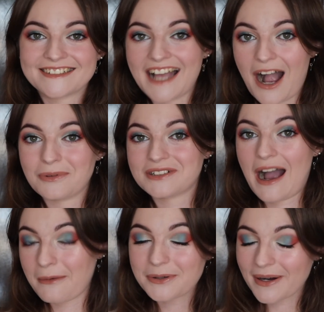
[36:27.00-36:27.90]
I
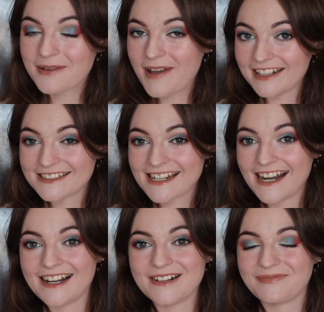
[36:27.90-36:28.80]
would recommend.
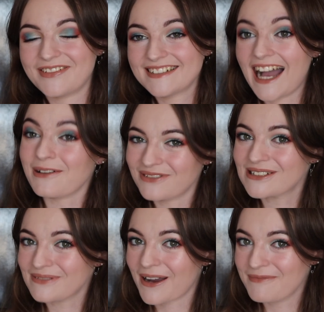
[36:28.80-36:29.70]
I would
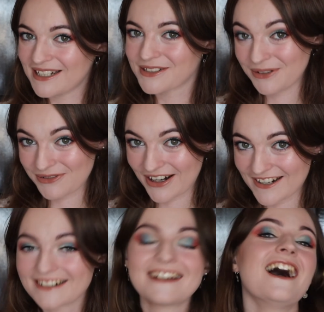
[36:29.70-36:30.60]
recommend to a
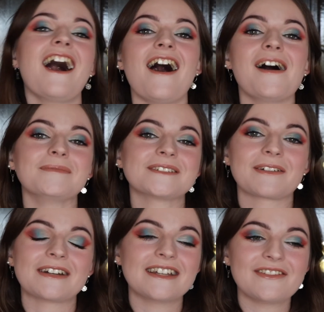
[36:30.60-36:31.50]
friend. So I'm
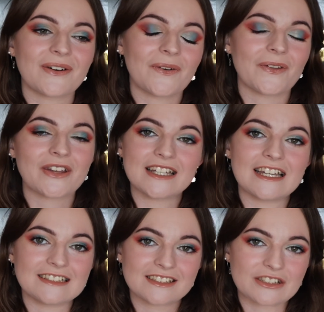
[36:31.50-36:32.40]
gonna leave all the
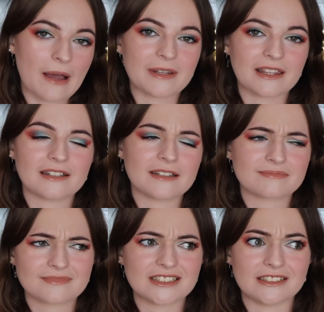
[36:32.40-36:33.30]

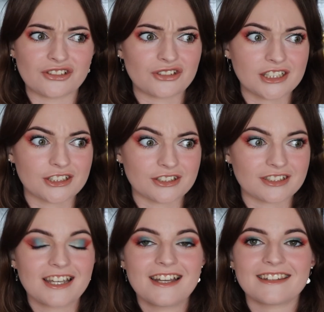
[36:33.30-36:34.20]
instructions,
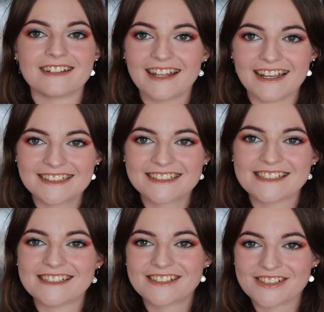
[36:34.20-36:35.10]
the links
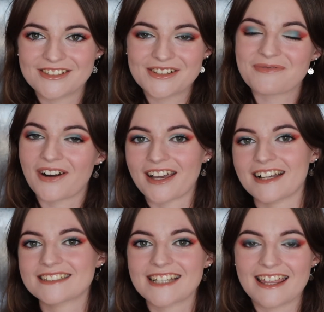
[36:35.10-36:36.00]
to the
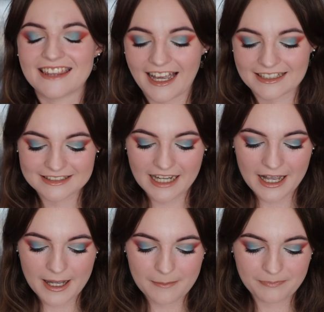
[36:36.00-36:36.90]
products that
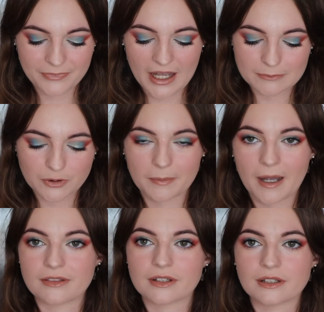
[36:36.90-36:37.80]
I'm talking
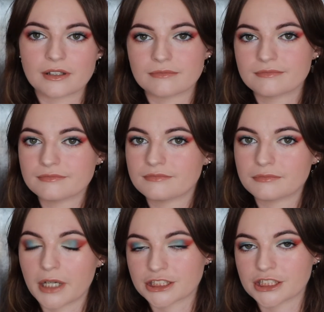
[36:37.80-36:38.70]
about, the
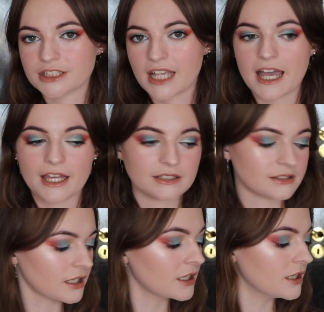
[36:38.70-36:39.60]
brushes and
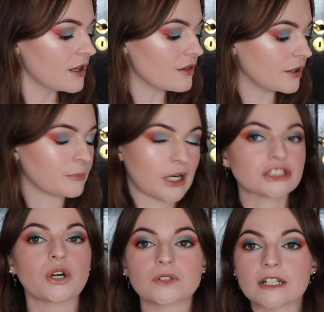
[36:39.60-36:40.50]
the brush
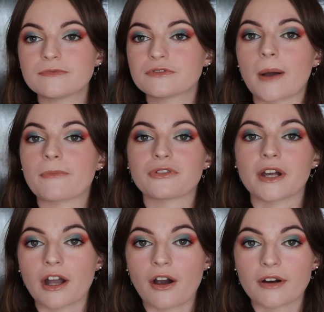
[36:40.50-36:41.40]
holder from
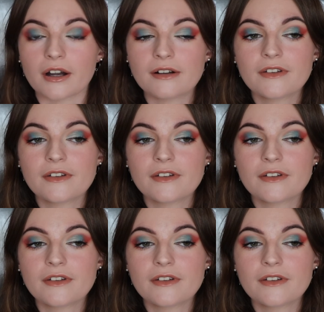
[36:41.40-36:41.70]
Freyara,